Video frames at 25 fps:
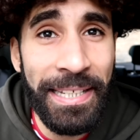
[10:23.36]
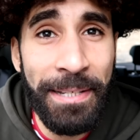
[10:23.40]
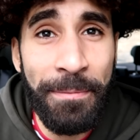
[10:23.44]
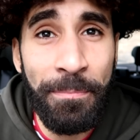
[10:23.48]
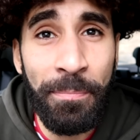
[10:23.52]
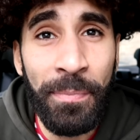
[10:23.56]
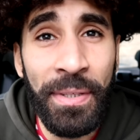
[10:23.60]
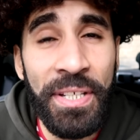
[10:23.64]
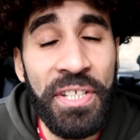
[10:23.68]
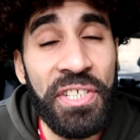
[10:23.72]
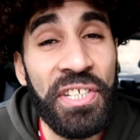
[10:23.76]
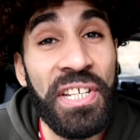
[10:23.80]

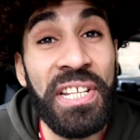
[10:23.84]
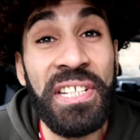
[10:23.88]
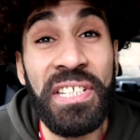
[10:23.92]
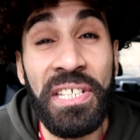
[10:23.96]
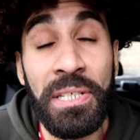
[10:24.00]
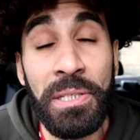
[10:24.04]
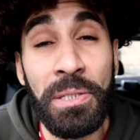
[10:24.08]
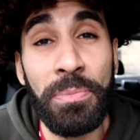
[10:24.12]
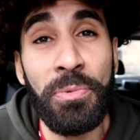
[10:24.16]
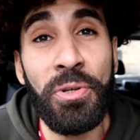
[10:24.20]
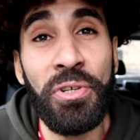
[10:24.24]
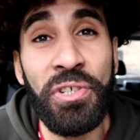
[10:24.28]
him, he sees
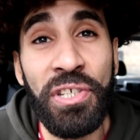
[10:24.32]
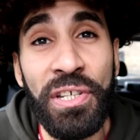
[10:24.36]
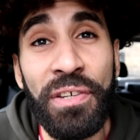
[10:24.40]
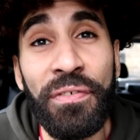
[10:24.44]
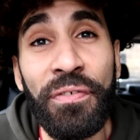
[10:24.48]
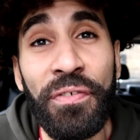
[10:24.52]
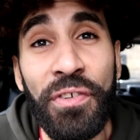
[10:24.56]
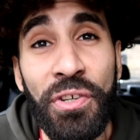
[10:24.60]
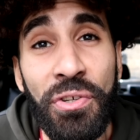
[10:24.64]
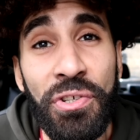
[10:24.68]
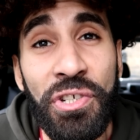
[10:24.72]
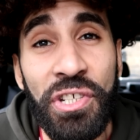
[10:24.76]
his immediate
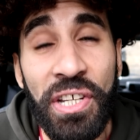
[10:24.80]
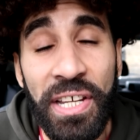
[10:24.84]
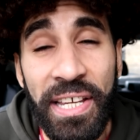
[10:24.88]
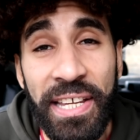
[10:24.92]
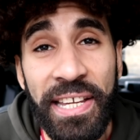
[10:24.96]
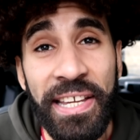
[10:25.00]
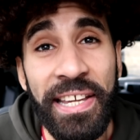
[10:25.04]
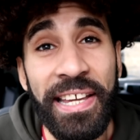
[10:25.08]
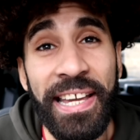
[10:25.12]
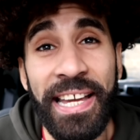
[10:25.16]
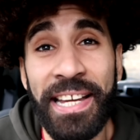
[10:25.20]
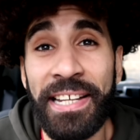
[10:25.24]
future
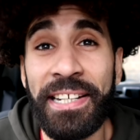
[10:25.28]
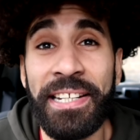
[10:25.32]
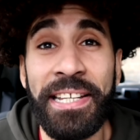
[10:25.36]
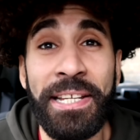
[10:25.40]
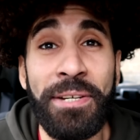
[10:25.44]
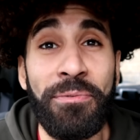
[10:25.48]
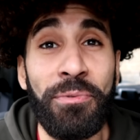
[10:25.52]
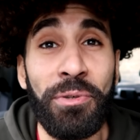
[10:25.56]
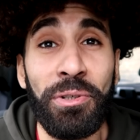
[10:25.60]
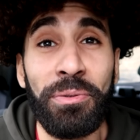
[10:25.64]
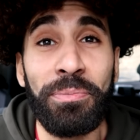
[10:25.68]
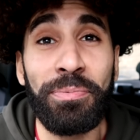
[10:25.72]
here, and
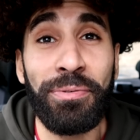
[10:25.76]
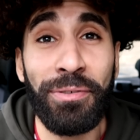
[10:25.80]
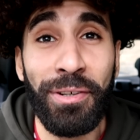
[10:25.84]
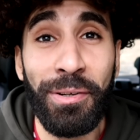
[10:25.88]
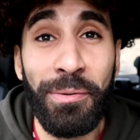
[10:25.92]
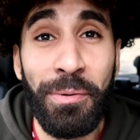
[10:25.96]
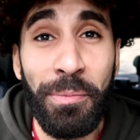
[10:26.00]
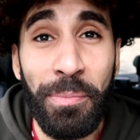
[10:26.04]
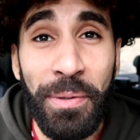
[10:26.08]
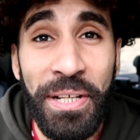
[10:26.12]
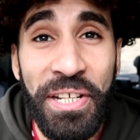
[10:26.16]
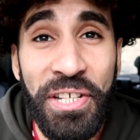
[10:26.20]
he will
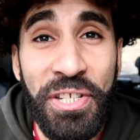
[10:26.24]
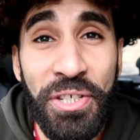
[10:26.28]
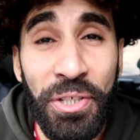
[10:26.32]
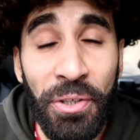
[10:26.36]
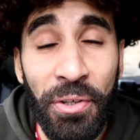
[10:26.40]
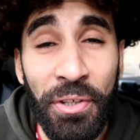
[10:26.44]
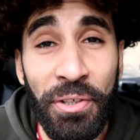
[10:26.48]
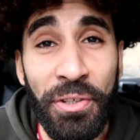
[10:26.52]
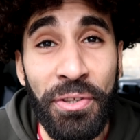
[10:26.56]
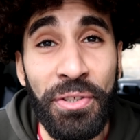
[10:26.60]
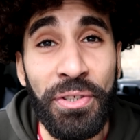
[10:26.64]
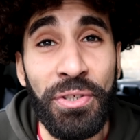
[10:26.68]
probably
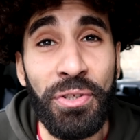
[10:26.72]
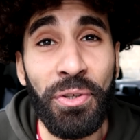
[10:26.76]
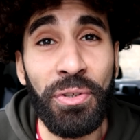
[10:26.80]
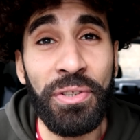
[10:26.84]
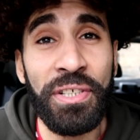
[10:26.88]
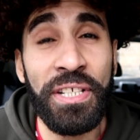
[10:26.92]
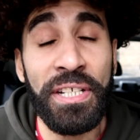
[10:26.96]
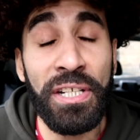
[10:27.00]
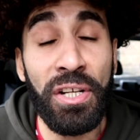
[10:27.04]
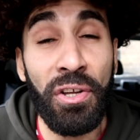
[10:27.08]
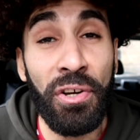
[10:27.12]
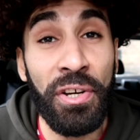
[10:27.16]
sign on the
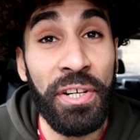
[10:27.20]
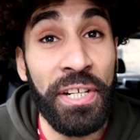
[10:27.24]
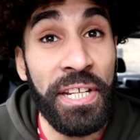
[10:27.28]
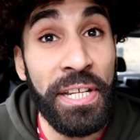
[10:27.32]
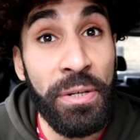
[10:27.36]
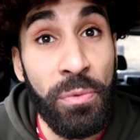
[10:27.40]
dotted line.